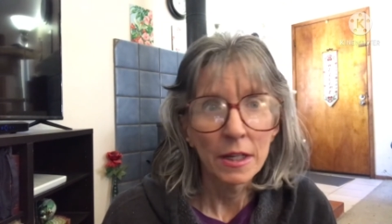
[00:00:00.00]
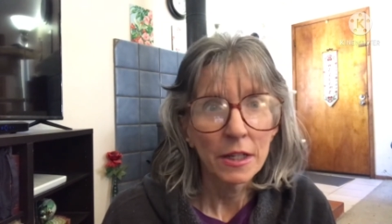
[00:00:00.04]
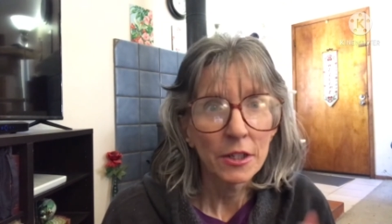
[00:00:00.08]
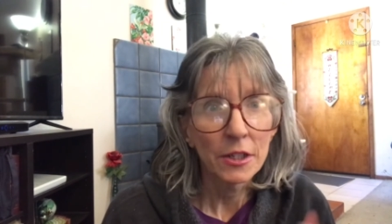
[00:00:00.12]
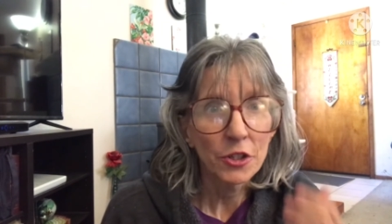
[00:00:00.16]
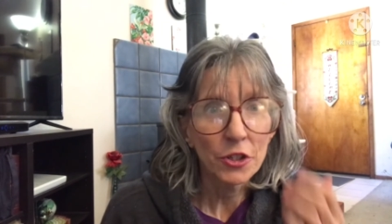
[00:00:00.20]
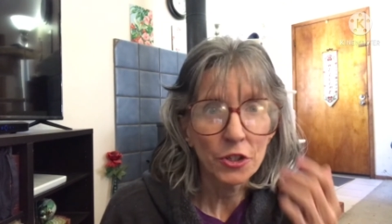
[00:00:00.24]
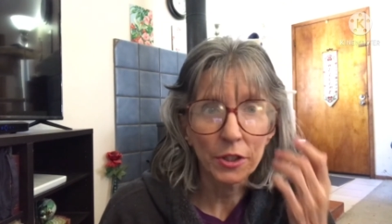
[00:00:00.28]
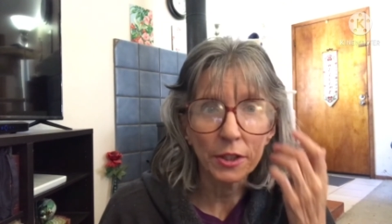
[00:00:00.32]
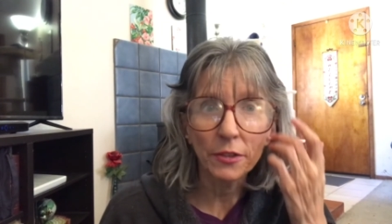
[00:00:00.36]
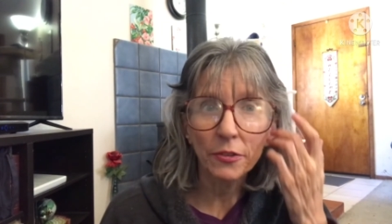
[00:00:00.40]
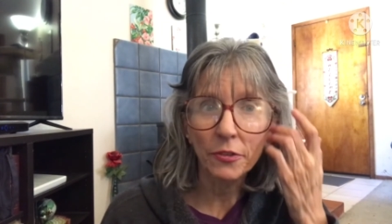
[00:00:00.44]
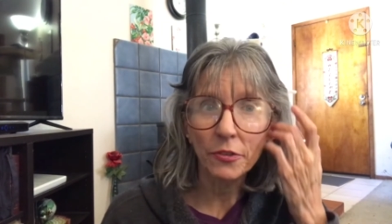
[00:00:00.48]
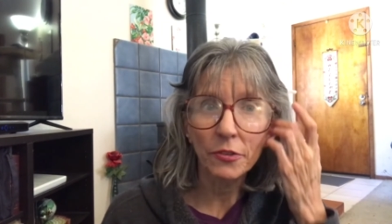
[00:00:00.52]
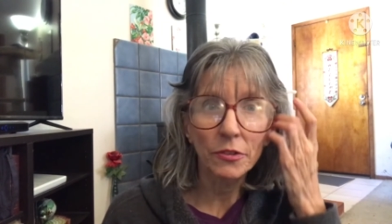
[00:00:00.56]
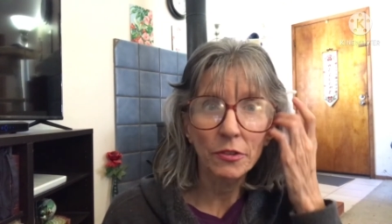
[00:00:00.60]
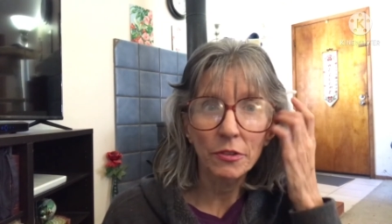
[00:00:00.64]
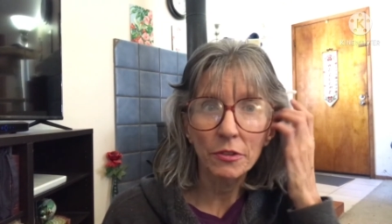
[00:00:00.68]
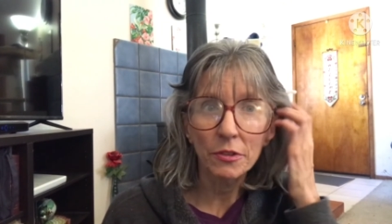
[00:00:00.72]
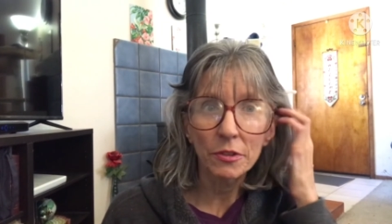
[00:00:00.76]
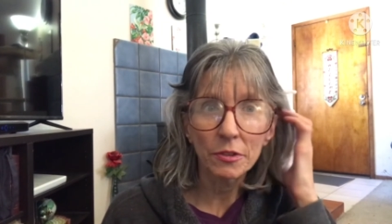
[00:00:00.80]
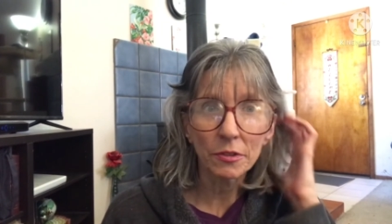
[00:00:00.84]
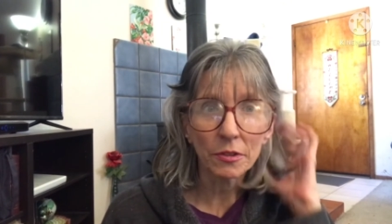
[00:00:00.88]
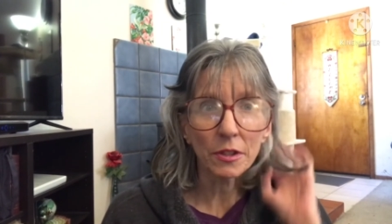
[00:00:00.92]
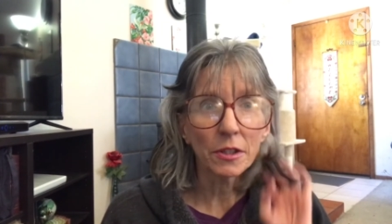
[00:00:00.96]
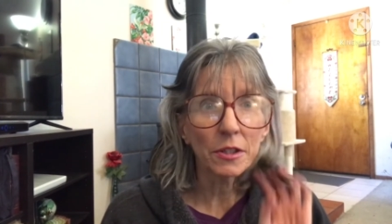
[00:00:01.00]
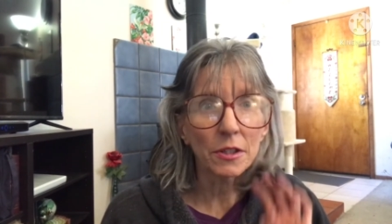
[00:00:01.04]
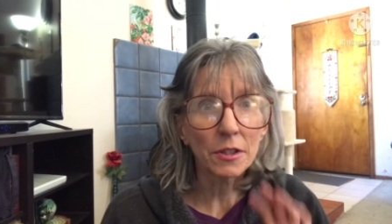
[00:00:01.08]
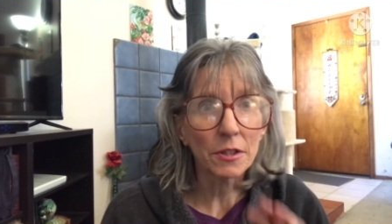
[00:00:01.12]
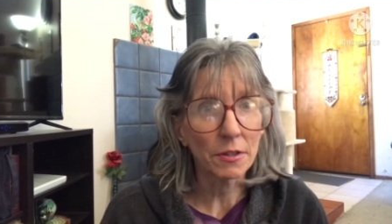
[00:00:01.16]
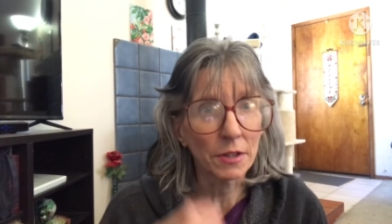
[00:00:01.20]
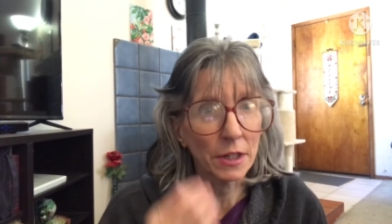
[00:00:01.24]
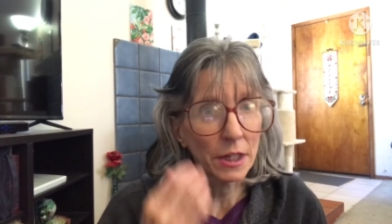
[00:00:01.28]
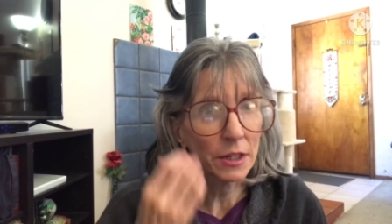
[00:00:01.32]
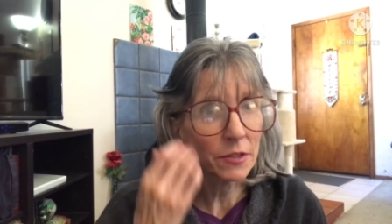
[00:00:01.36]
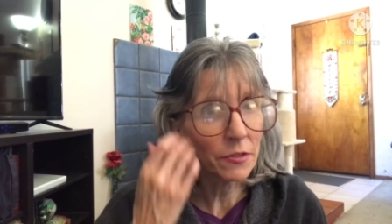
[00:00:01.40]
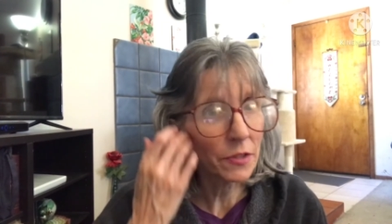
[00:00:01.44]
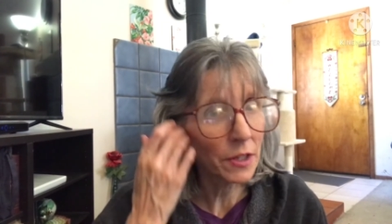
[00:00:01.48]
Just, you know,
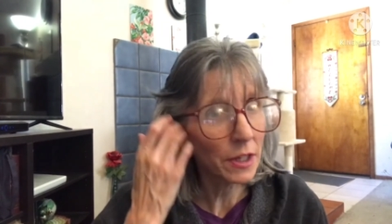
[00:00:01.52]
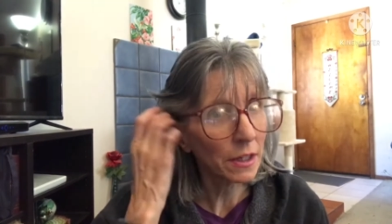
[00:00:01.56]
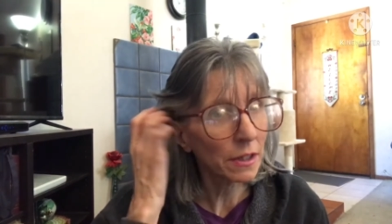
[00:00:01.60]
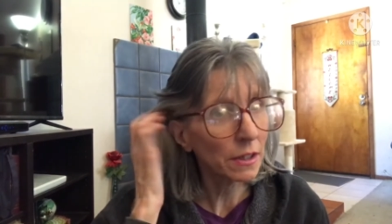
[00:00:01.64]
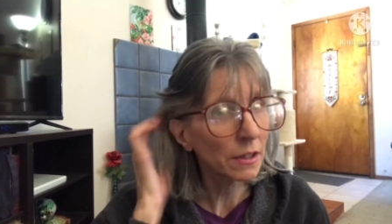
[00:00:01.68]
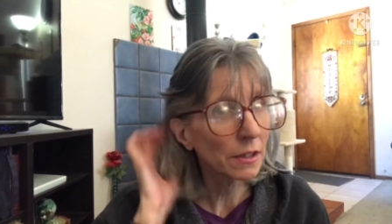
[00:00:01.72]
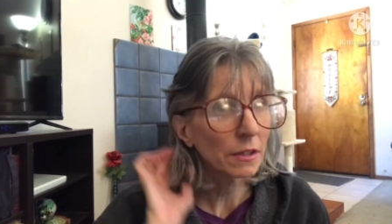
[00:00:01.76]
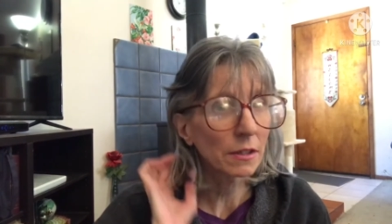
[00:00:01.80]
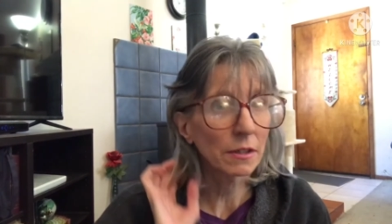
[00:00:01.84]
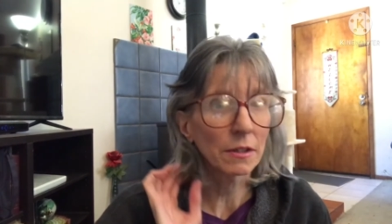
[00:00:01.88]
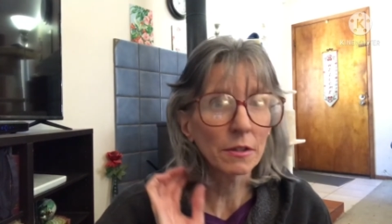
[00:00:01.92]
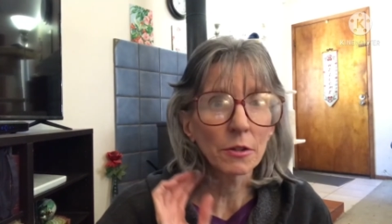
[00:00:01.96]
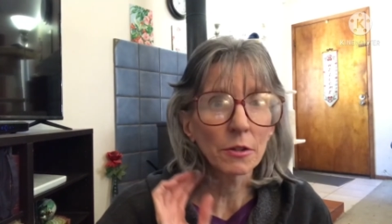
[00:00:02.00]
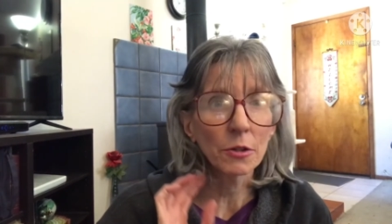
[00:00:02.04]
and I think